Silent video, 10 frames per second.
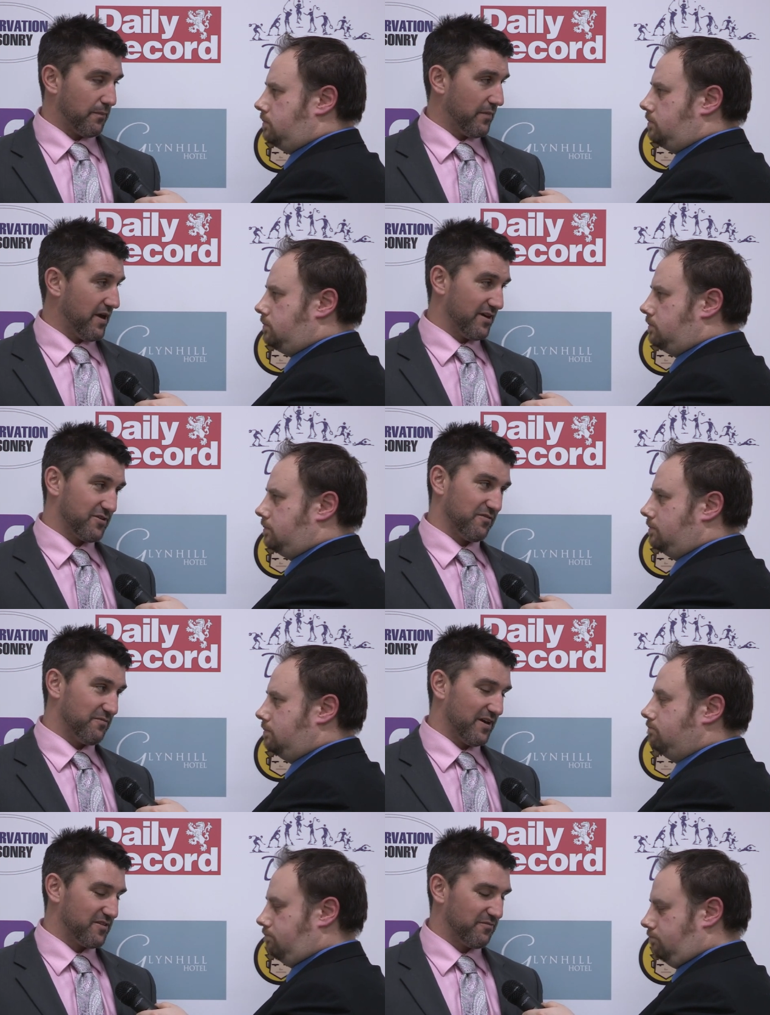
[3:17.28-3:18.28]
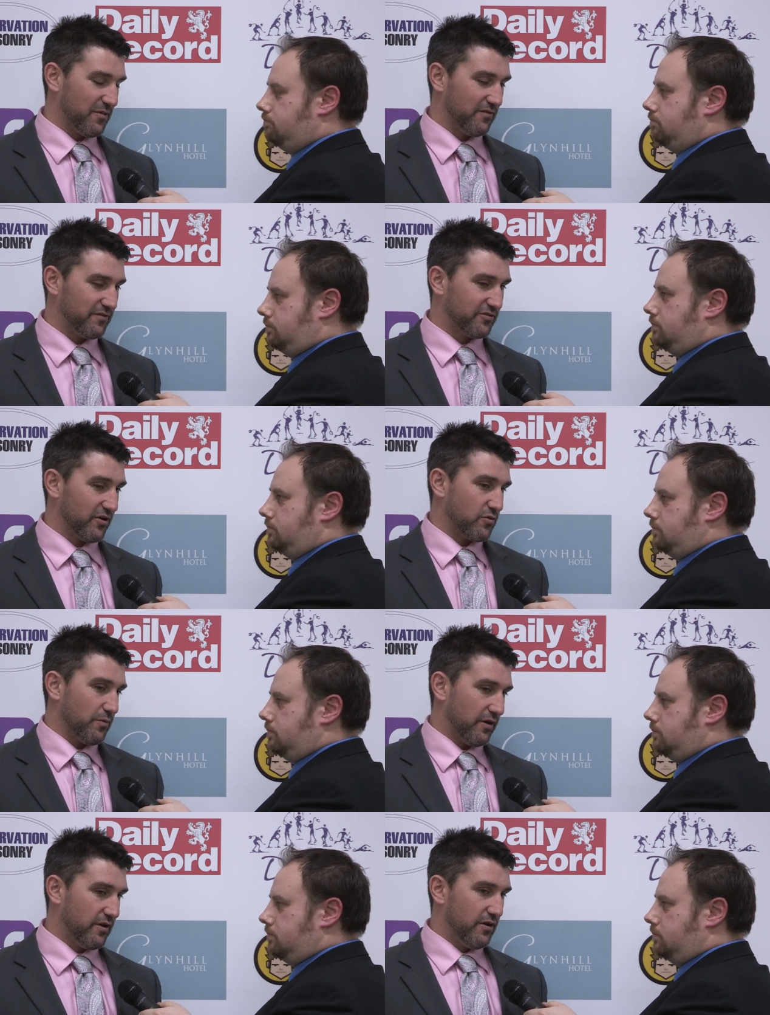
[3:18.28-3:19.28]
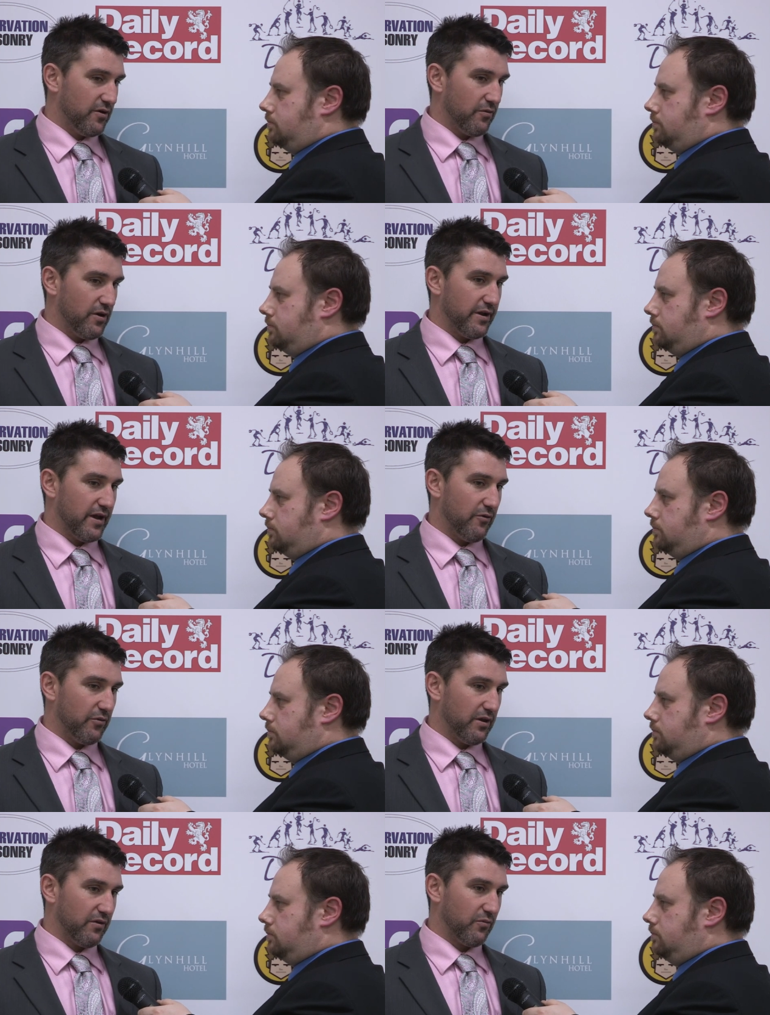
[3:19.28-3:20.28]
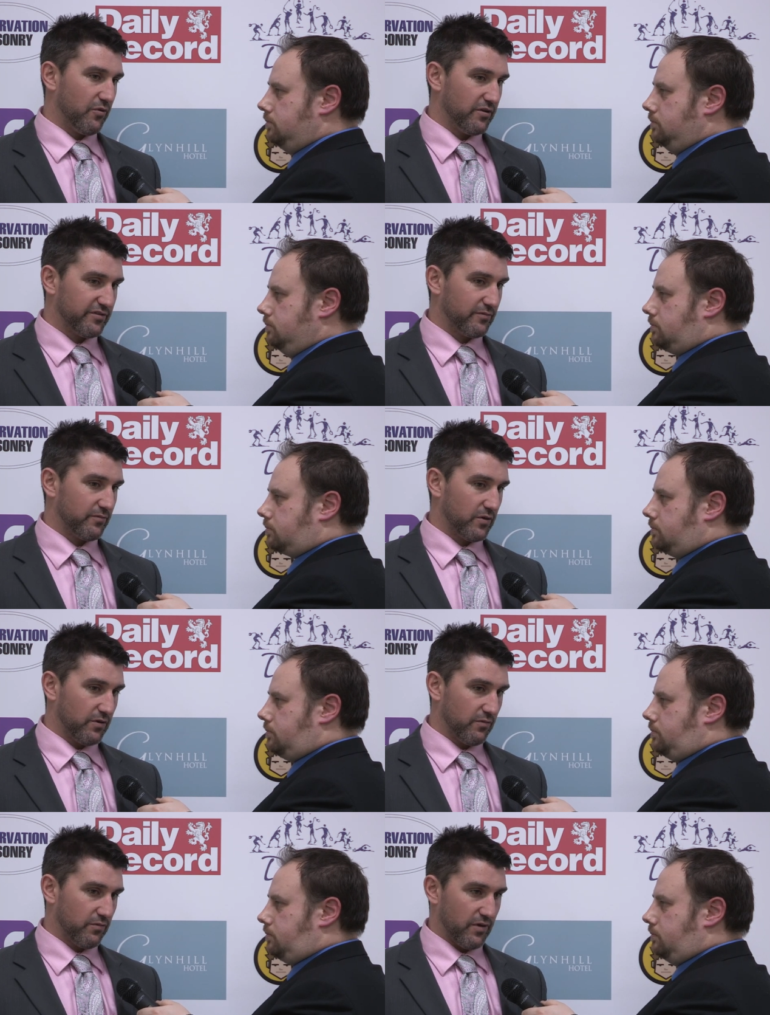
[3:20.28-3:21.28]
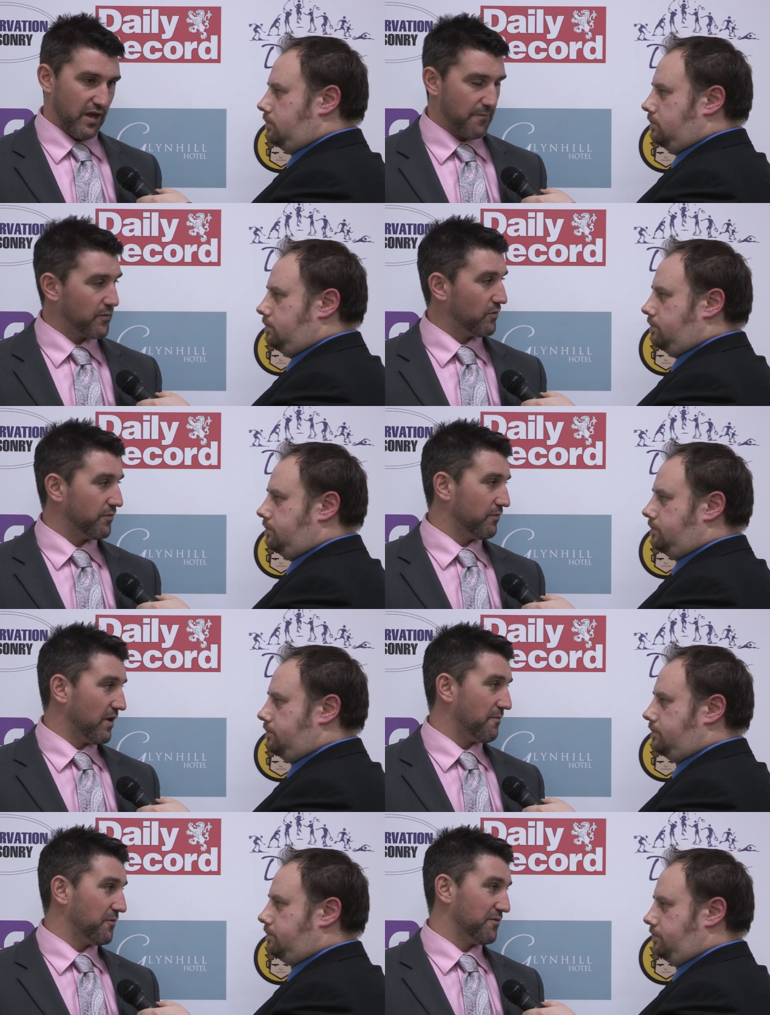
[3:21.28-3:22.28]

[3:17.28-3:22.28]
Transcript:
Speaker 1: massive, massive part of a stretch, but right now we we're just happy with happy